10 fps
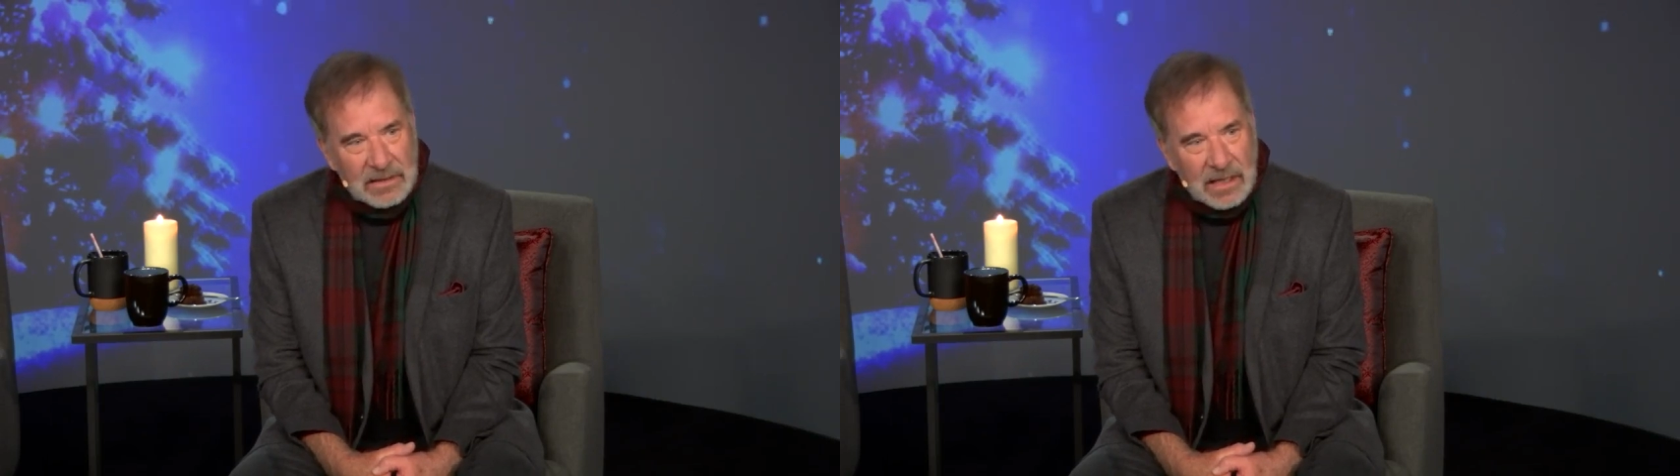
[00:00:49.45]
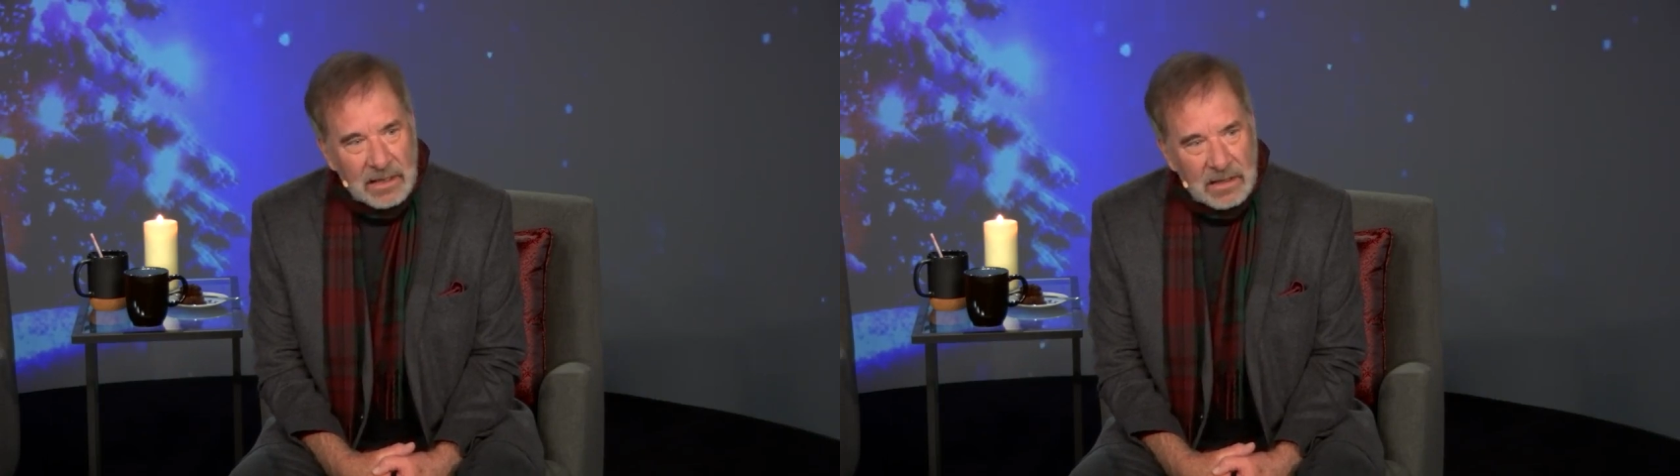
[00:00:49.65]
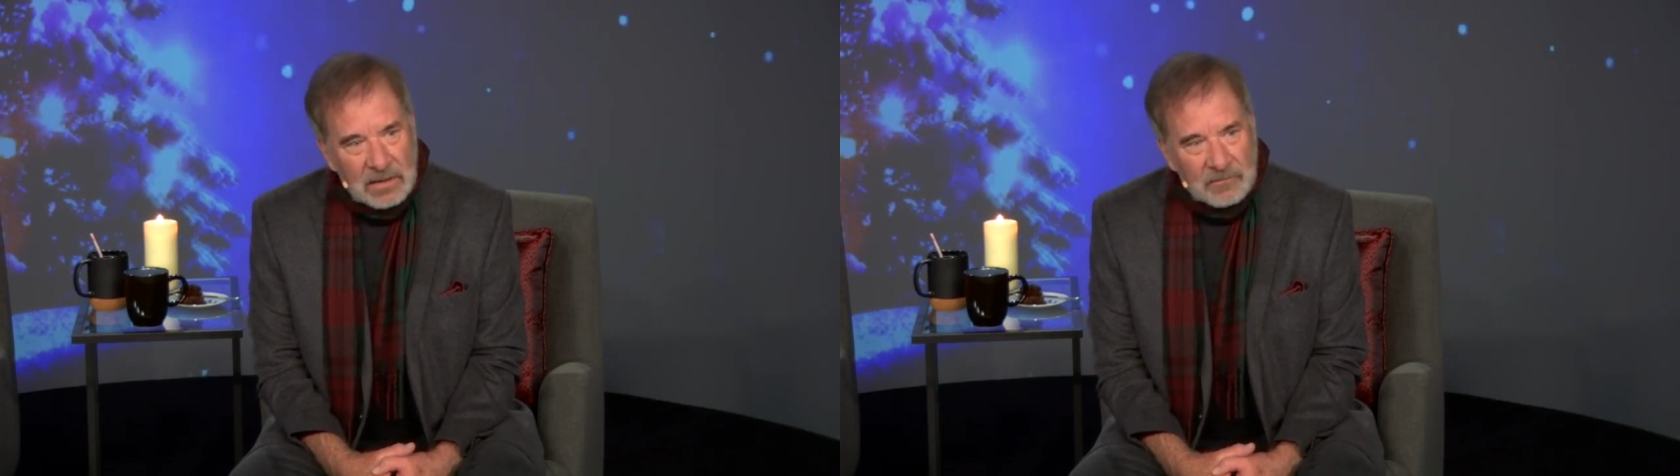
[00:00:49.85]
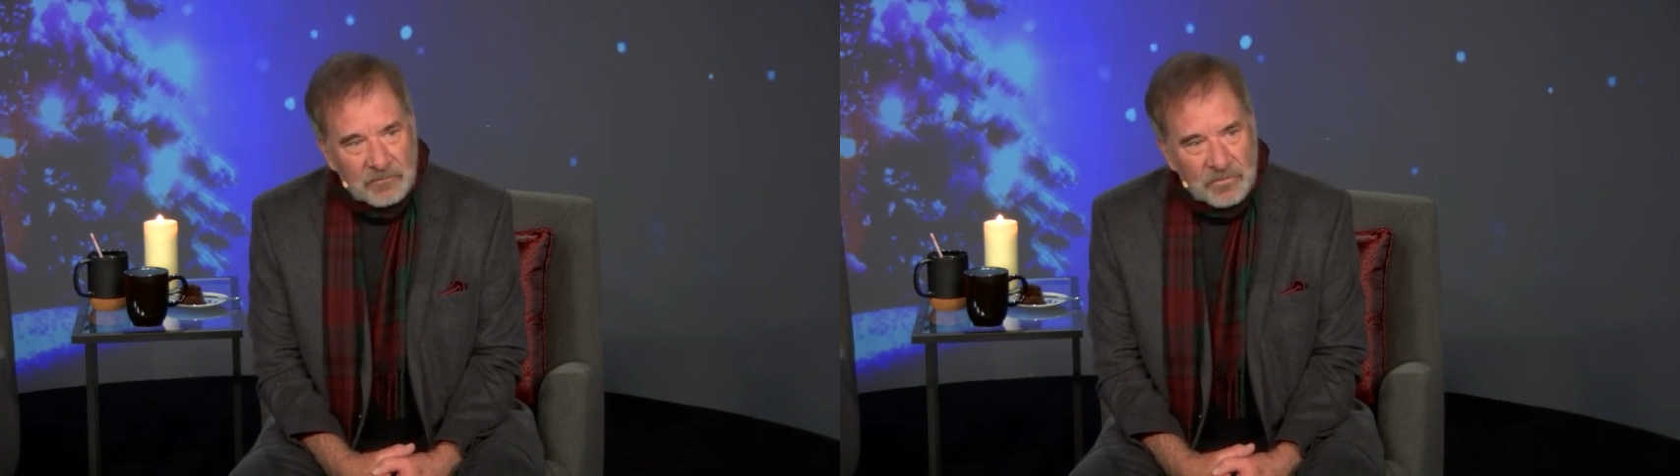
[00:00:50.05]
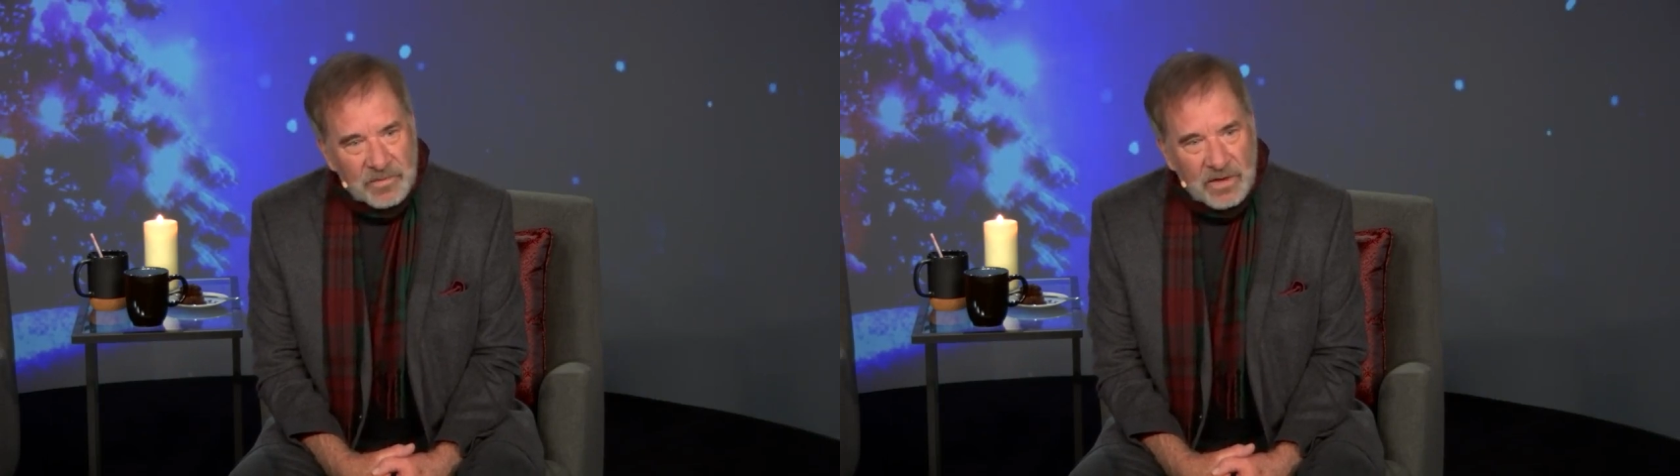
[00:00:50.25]
that
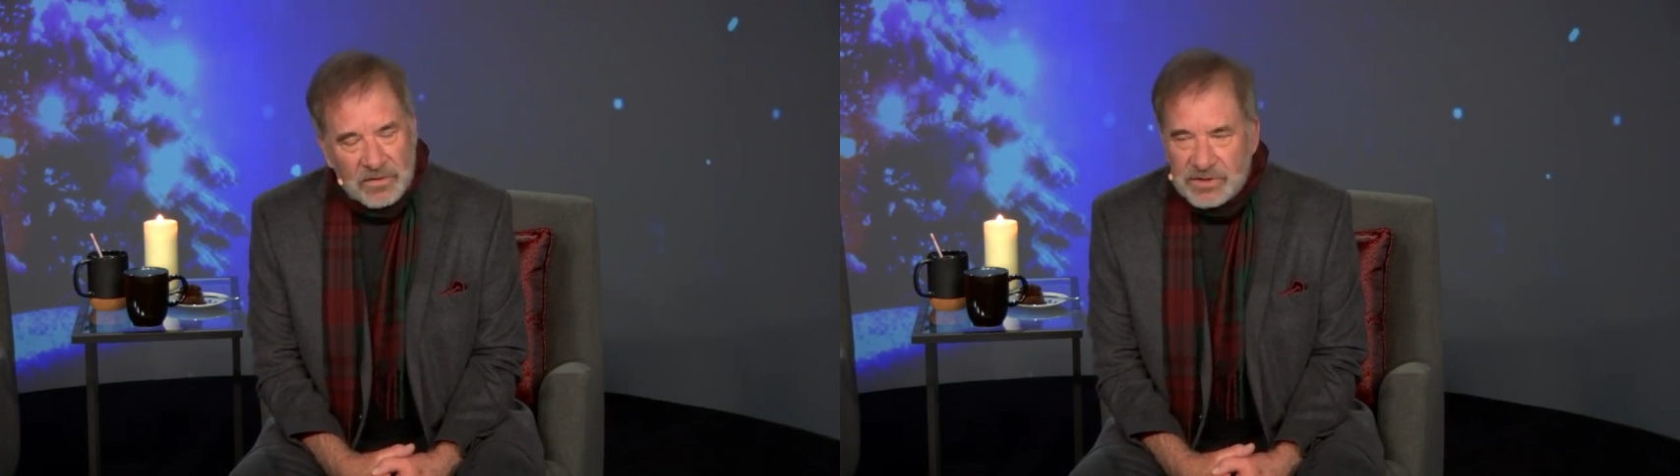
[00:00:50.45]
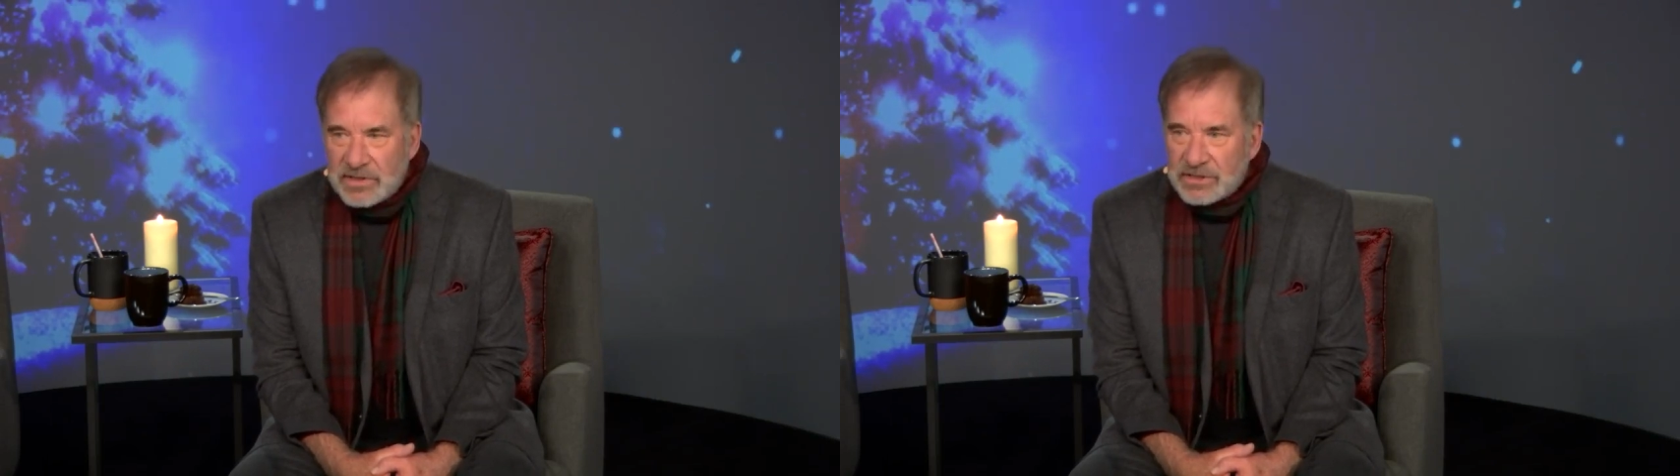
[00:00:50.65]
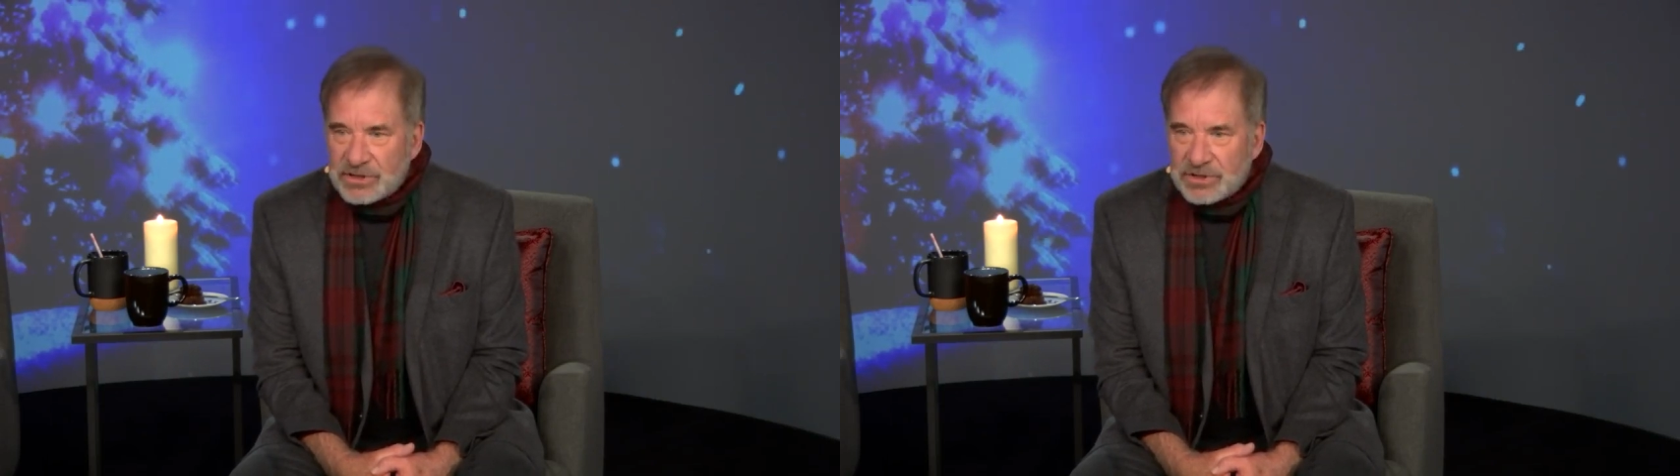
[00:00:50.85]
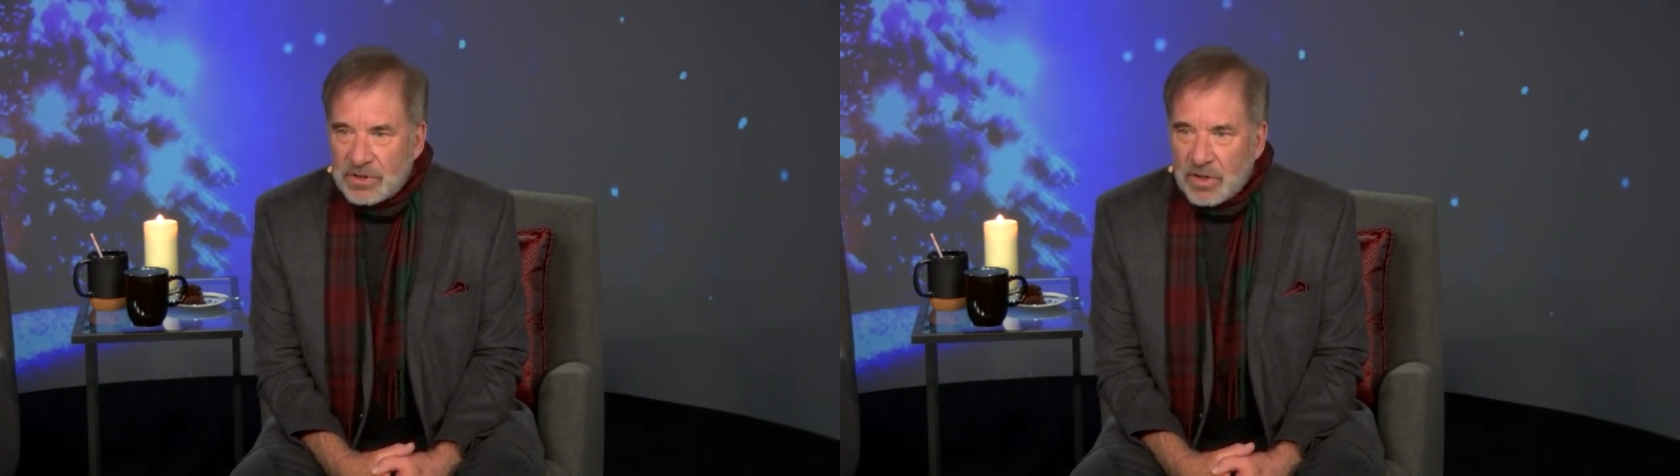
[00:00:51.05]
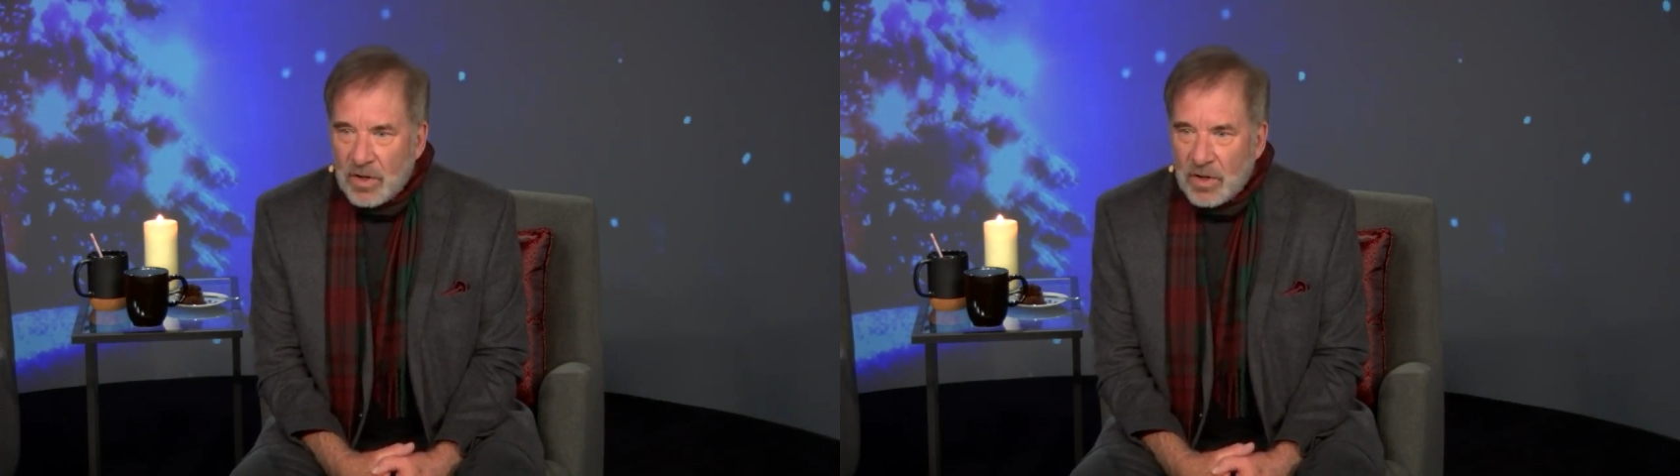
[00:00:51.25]
there's this